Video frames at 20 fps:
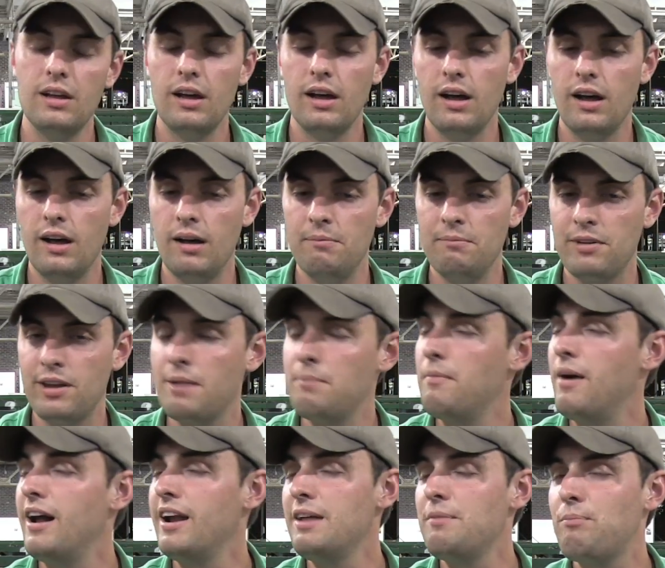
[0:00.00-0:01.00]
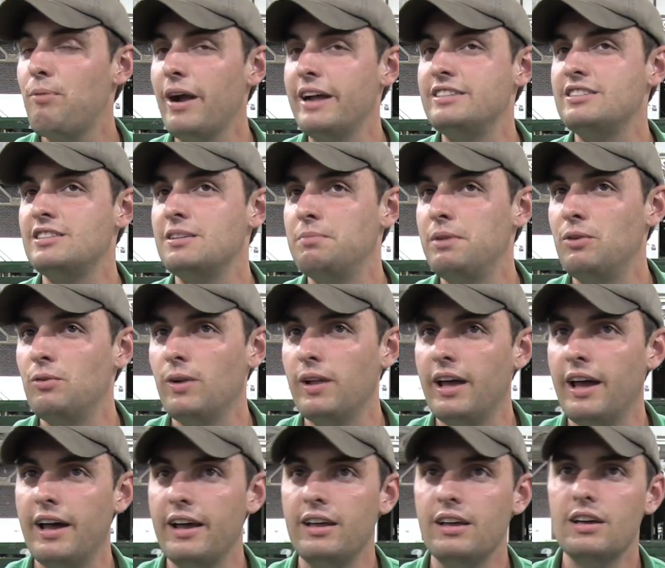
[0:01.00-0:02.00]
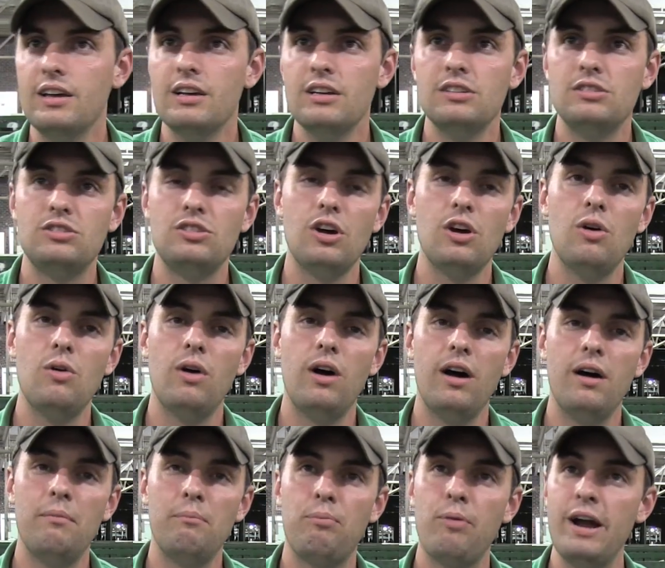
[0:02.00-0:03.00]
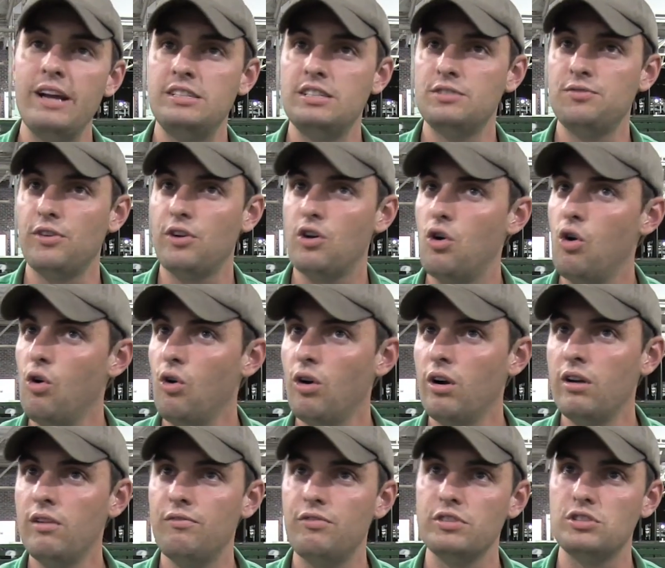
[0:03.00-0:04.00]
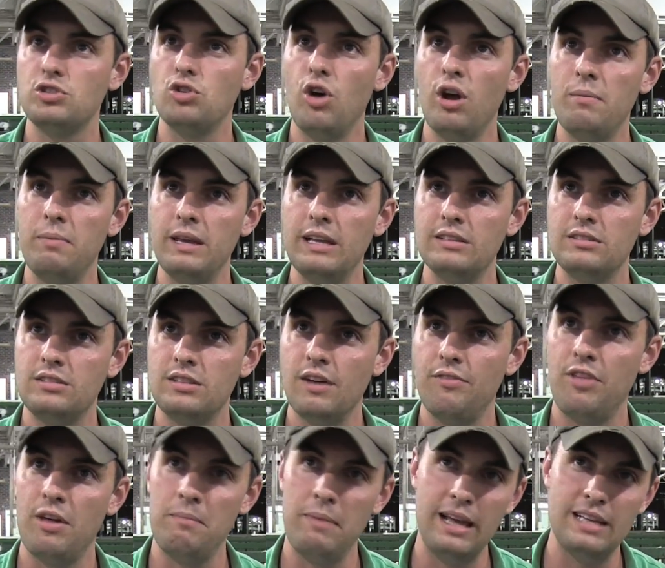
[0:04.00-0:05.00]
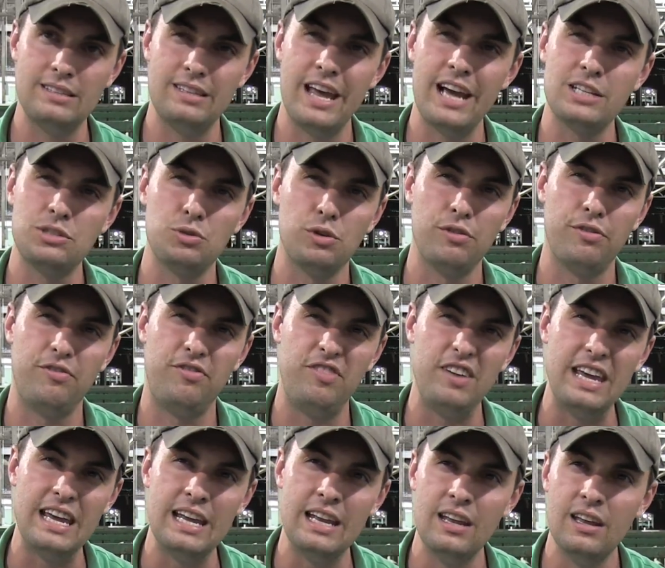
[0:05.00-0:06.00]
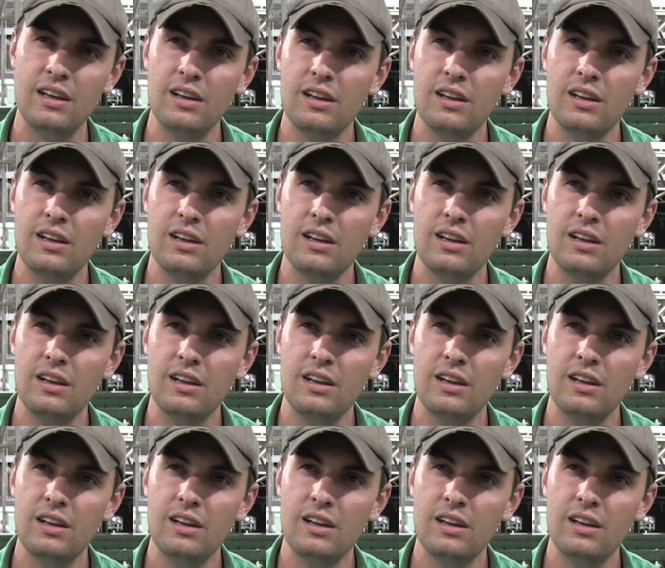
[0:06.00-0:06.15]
commodity prices have been really high. So prices for corn, for soybeans, stuff that makes the actual feed